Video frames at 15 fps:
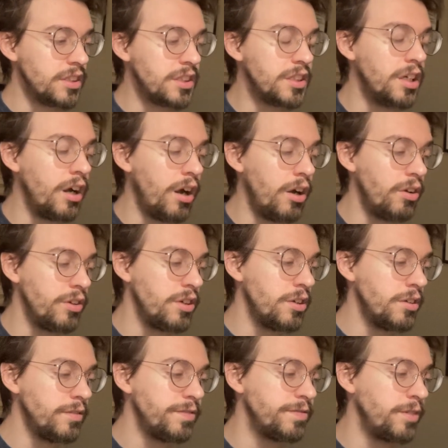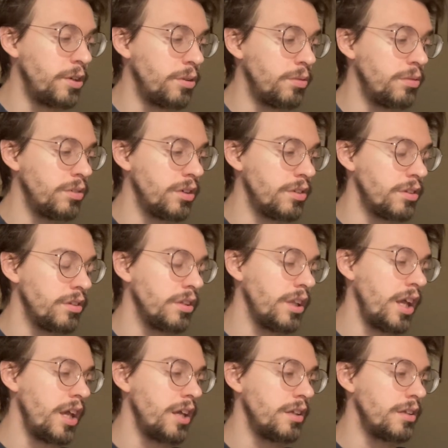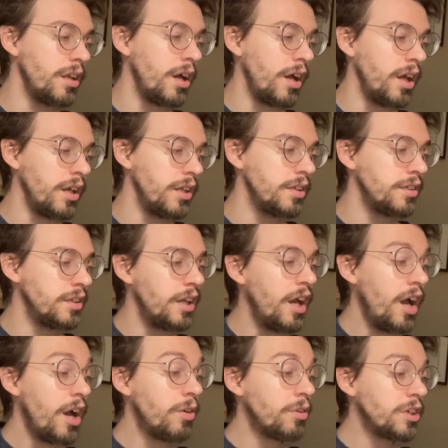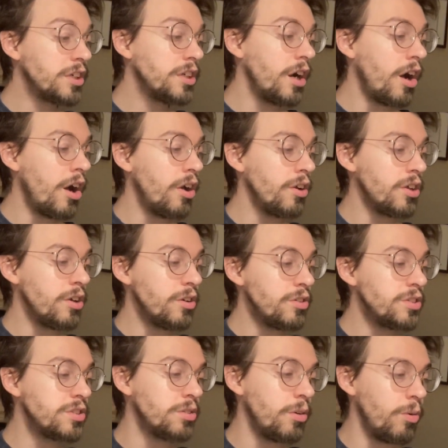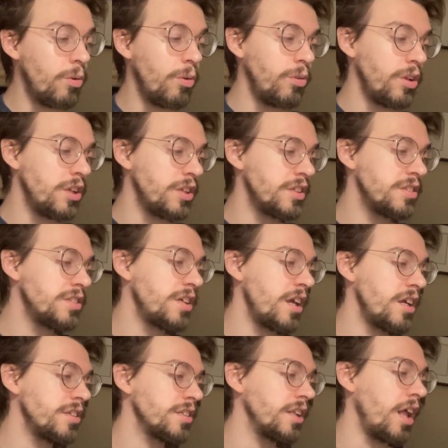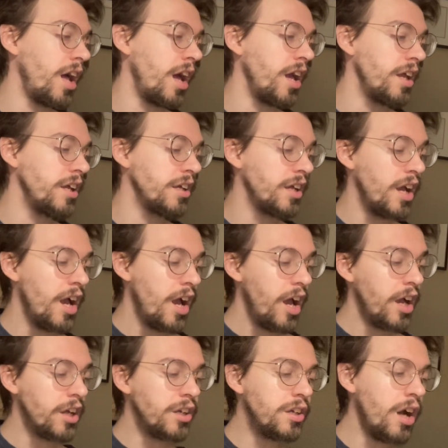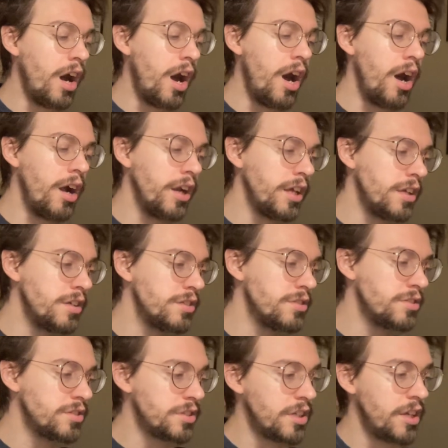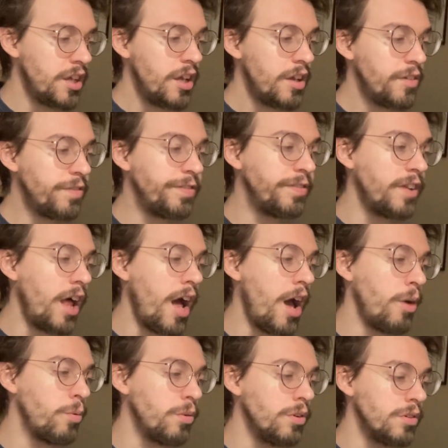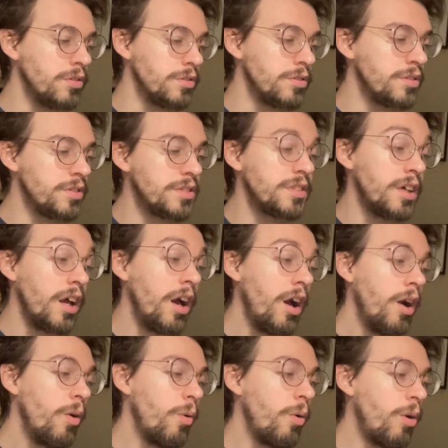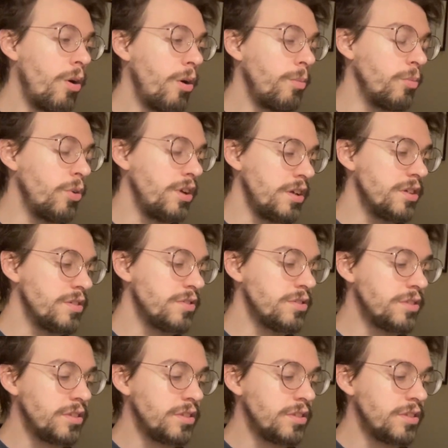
Call your phone on the late night. Call your soul and it tastes like gardens, flowers, warm winds,